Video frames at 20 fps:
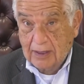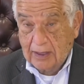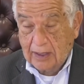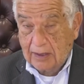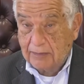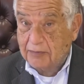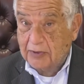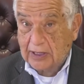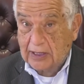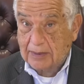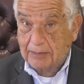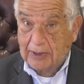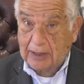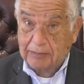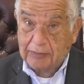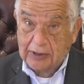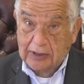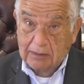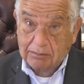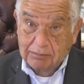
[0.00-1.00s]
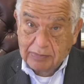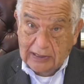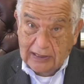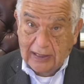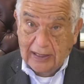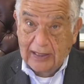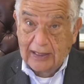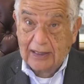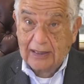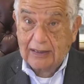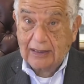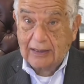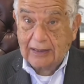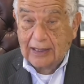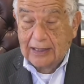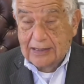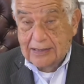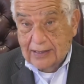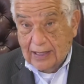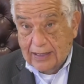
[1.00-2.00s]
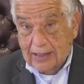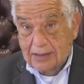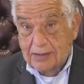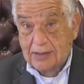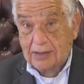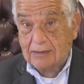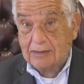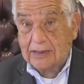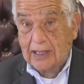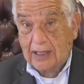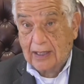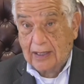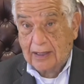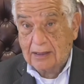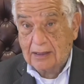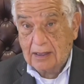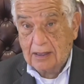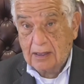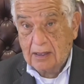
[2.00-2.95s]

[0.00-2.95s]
If we come up with a plan and they say it's okay,